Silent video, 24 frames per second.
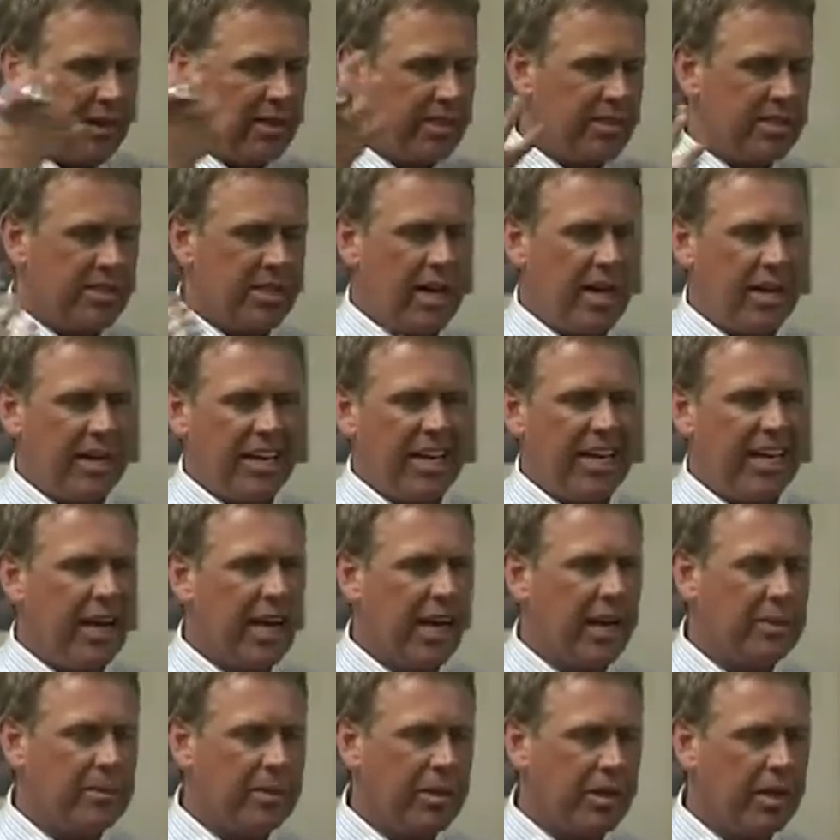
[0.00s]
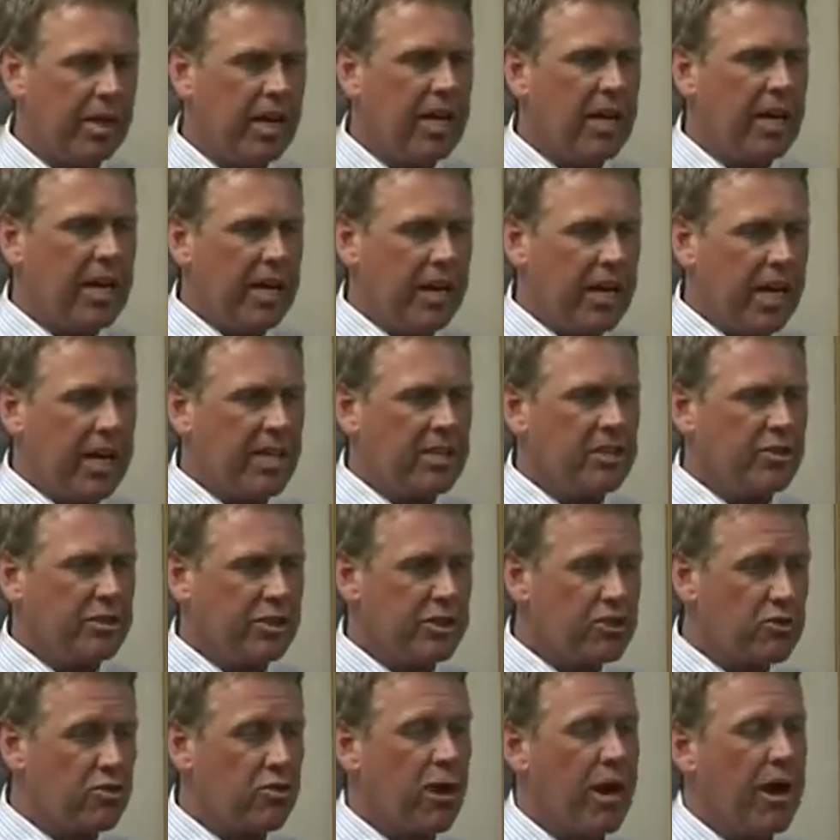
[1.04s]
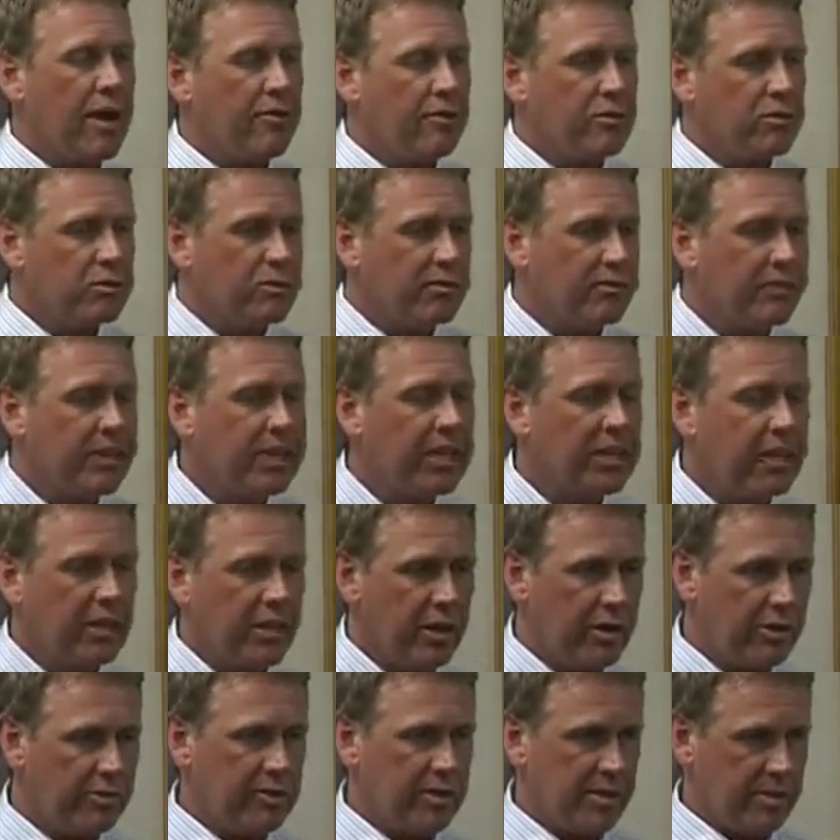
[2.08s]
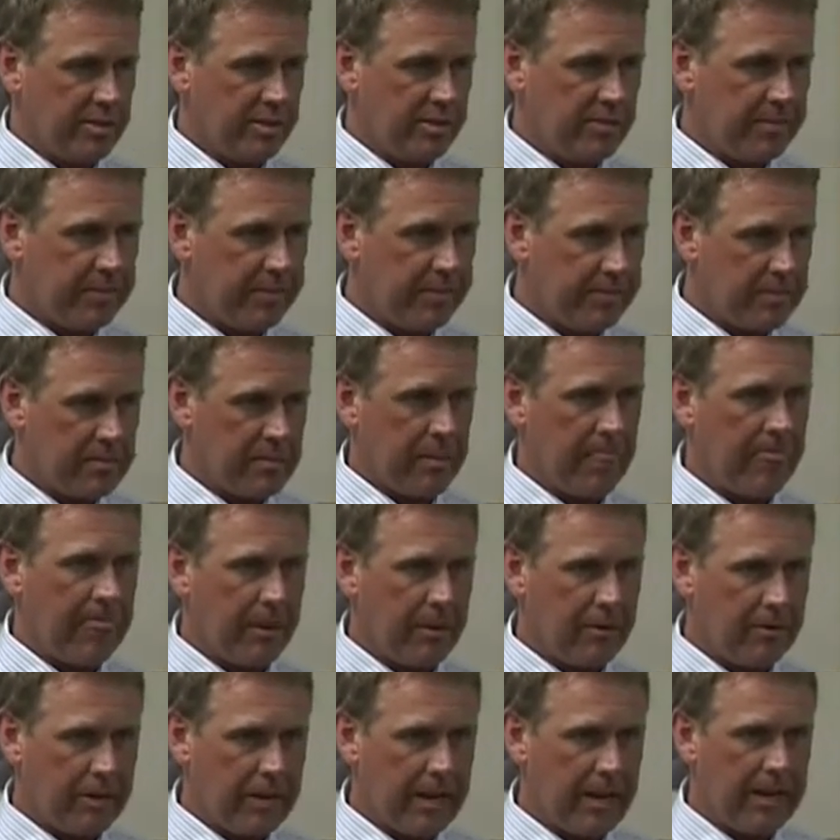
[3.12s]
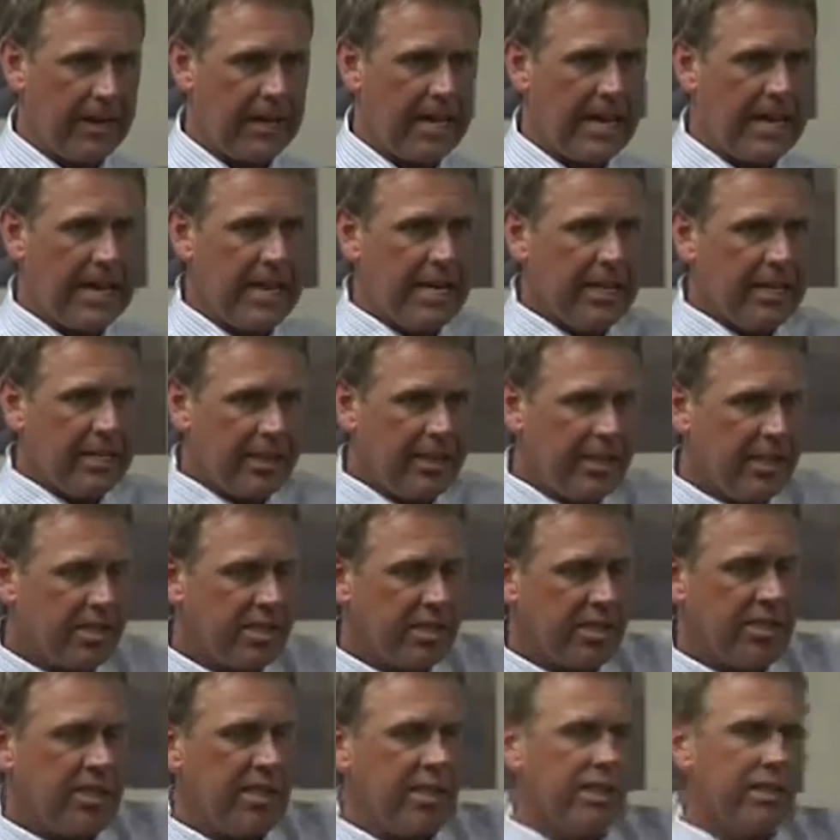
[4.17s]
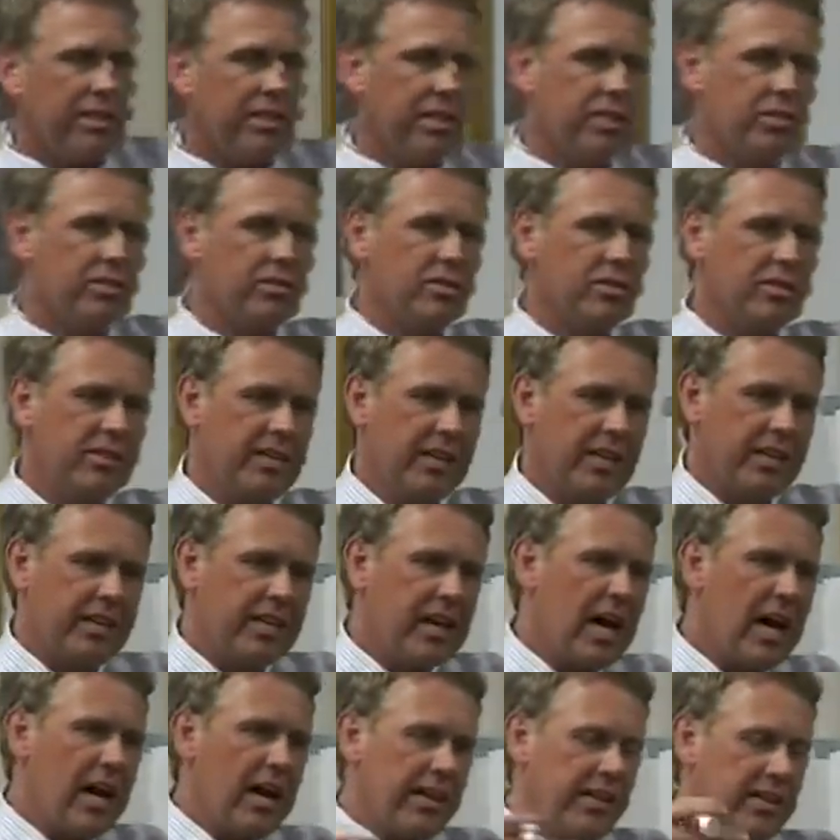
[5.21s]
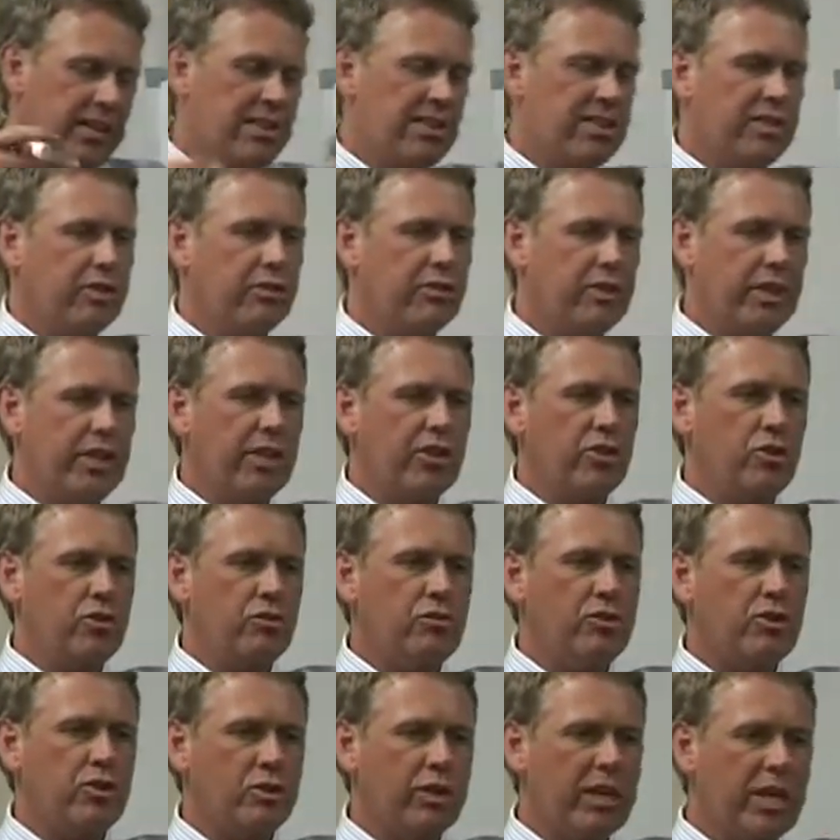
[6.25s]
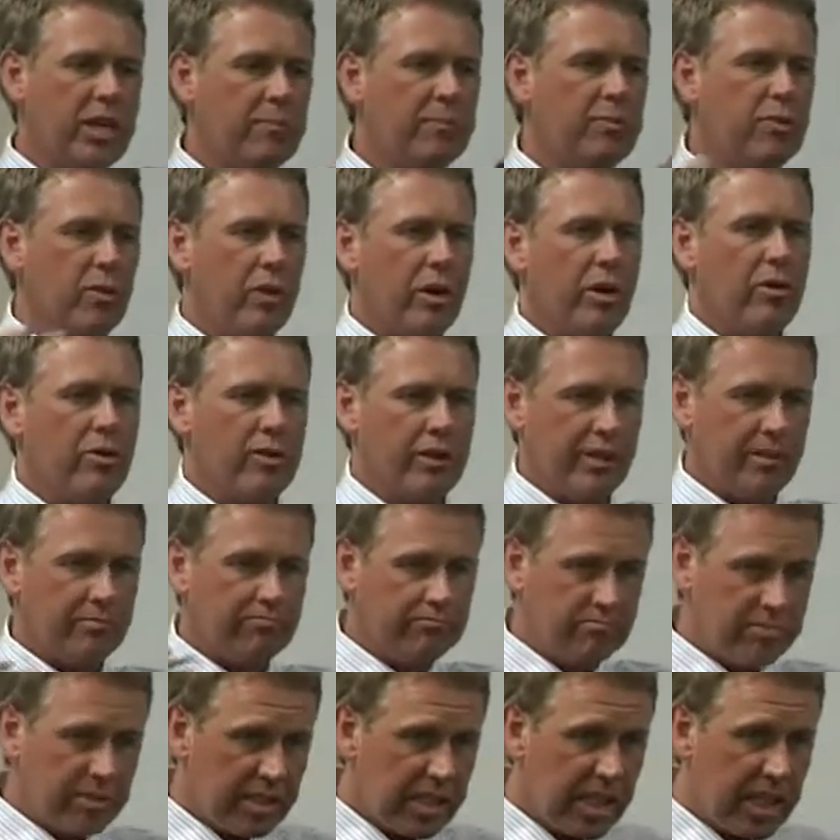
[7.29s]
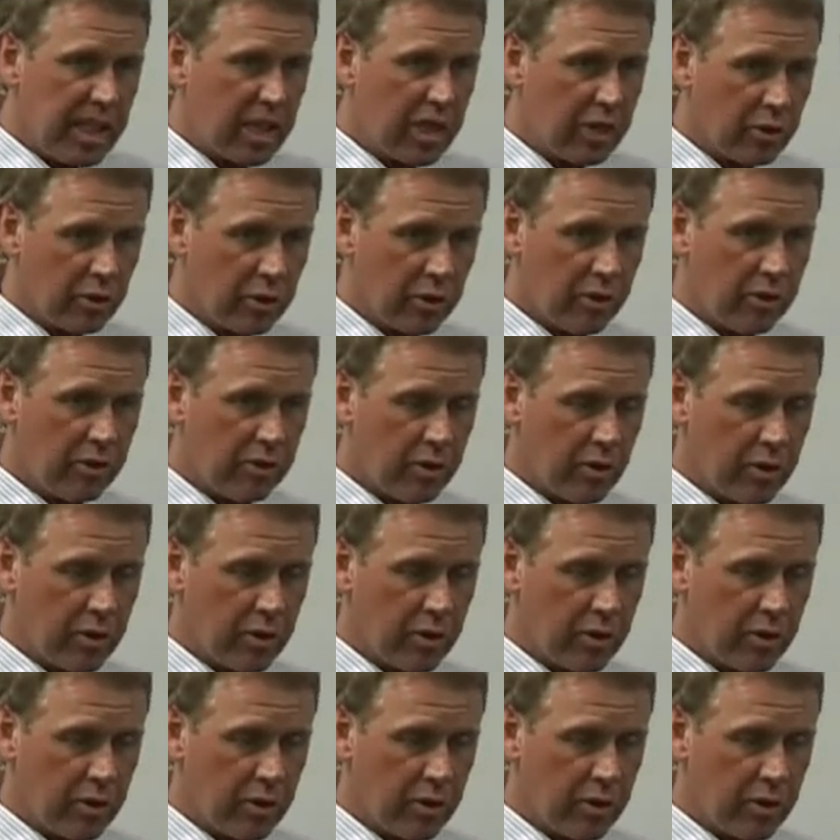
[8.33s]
It's not inanimate. It actually travels via the nerve system. Okay, this is the intelligence that God instilled in you to keep you healthy, to heal.